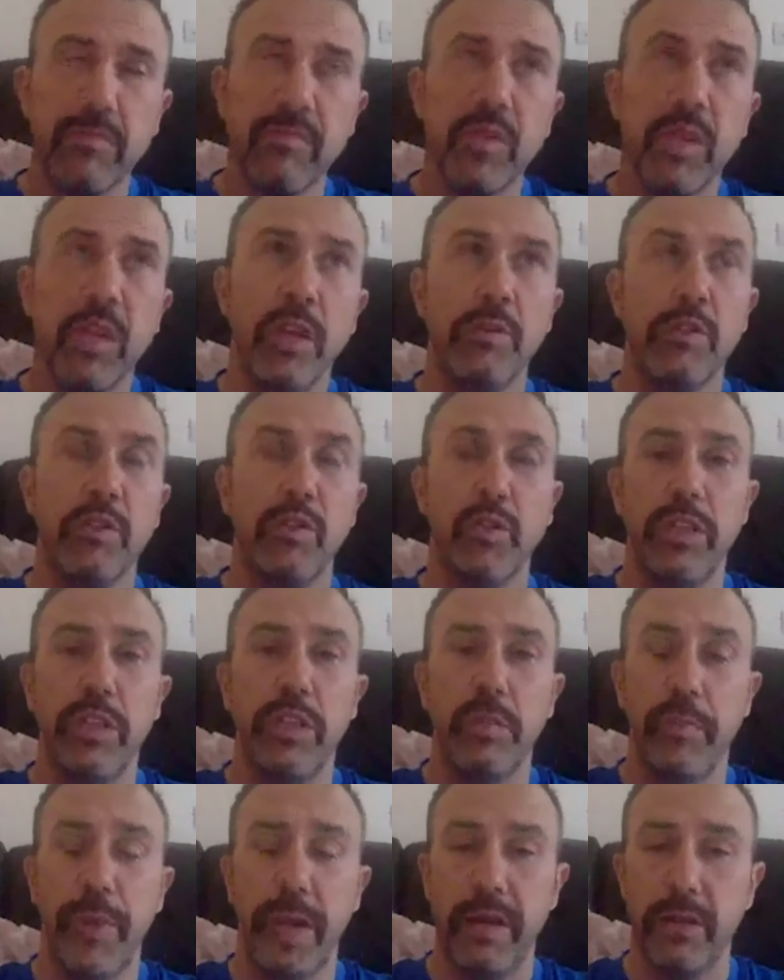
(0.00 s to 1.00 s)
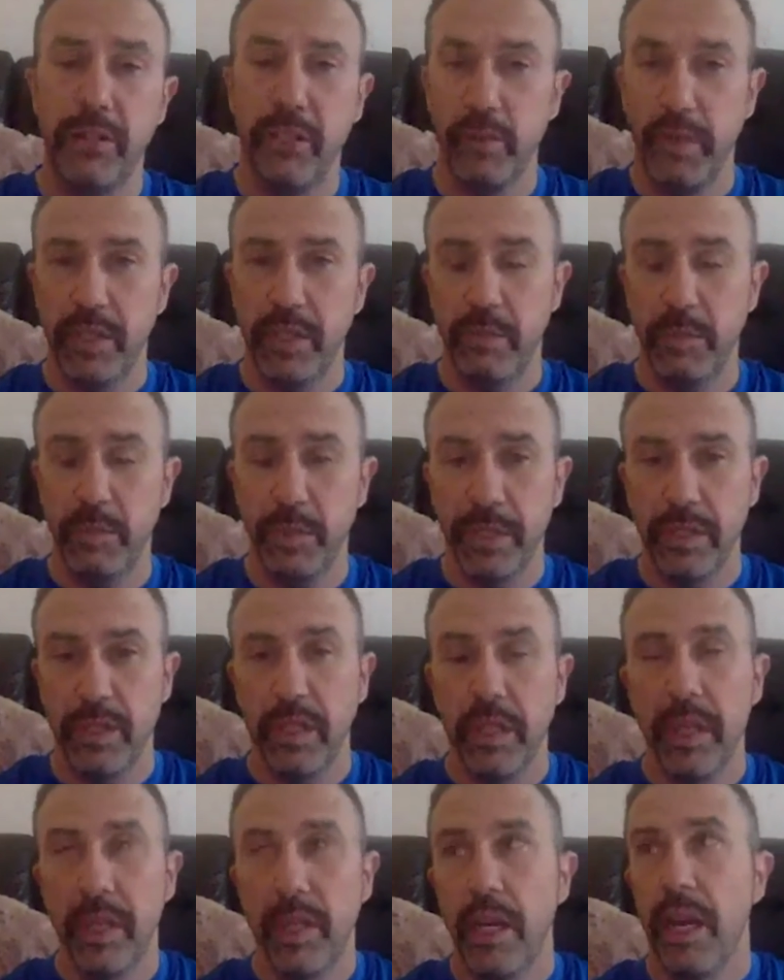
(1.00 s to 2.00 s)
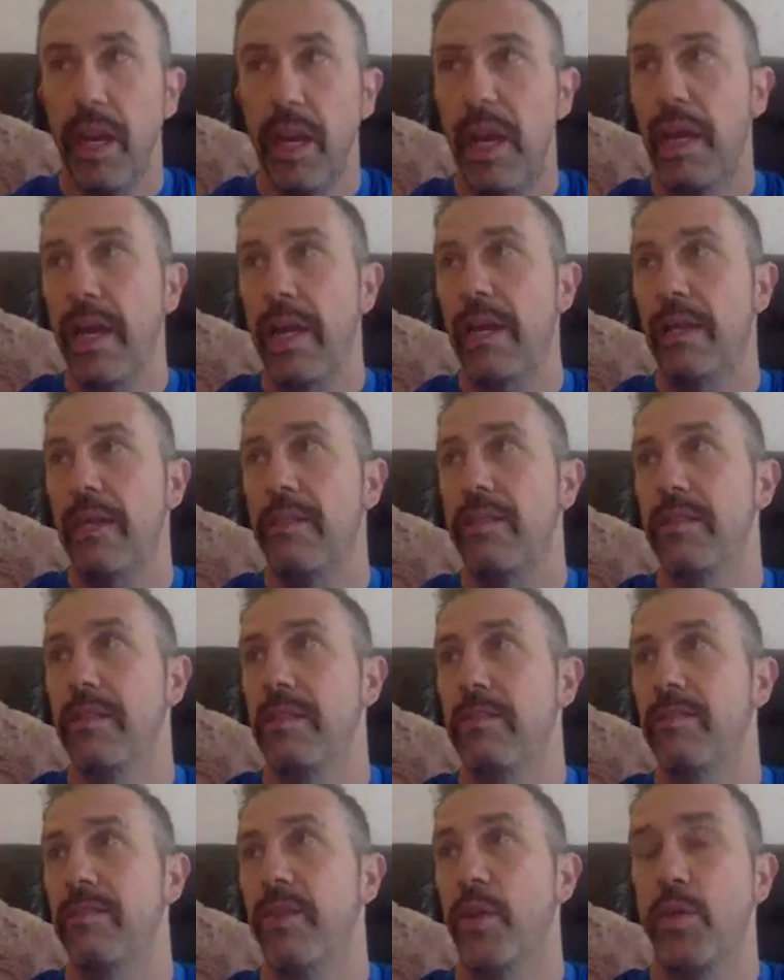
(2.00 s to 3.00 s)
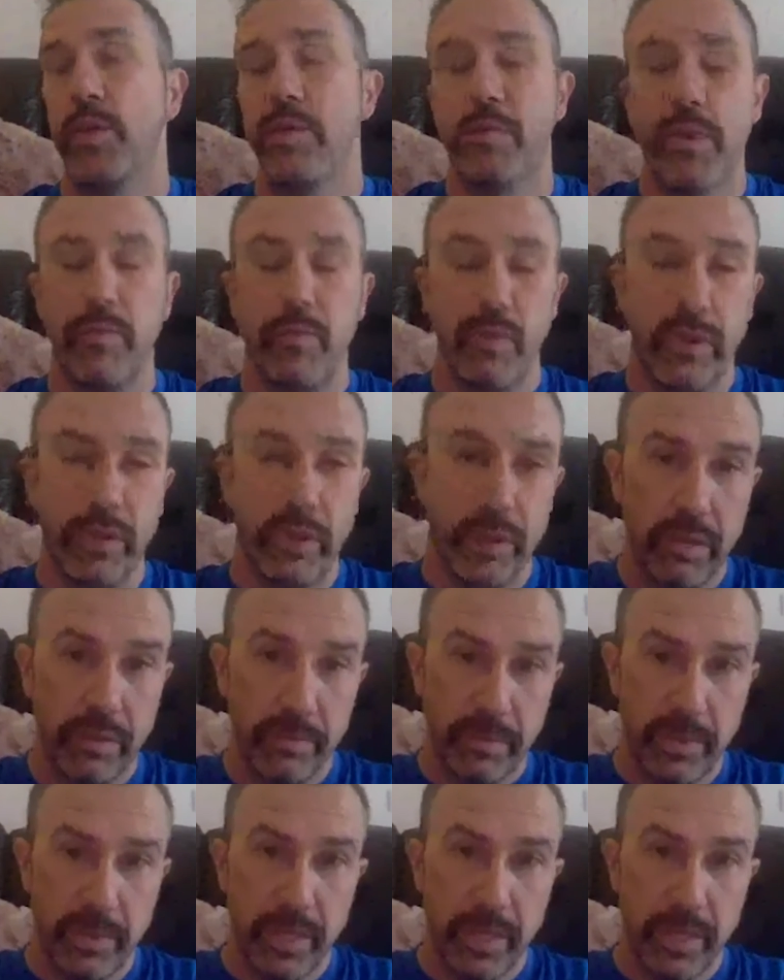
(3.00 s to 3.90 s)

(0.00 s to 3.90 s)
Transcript: I was joining the parachute regiment and following my brother